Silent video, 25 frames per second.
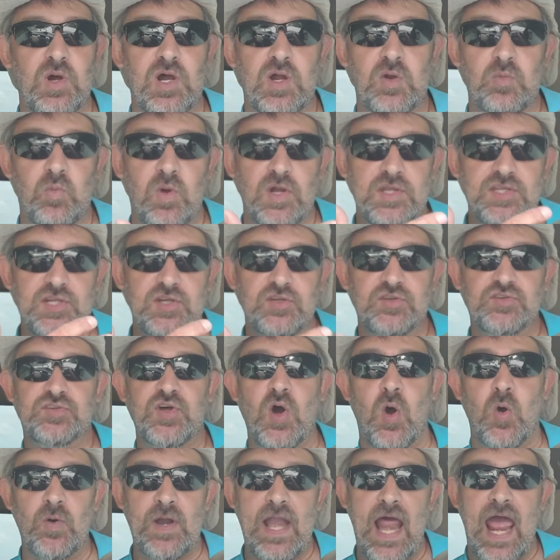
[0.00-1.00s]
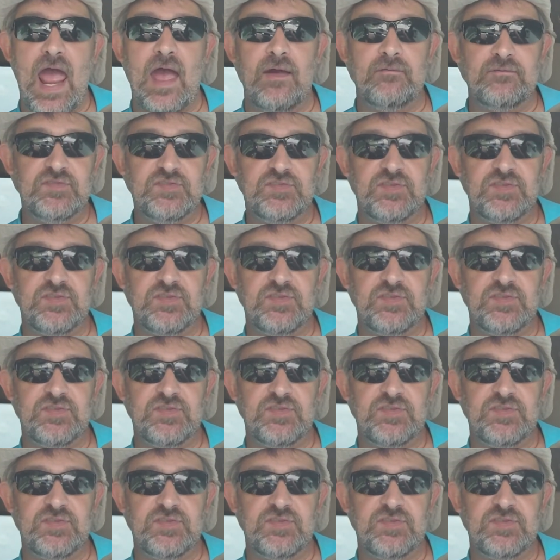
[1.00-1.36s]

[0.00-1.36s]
it when you don't have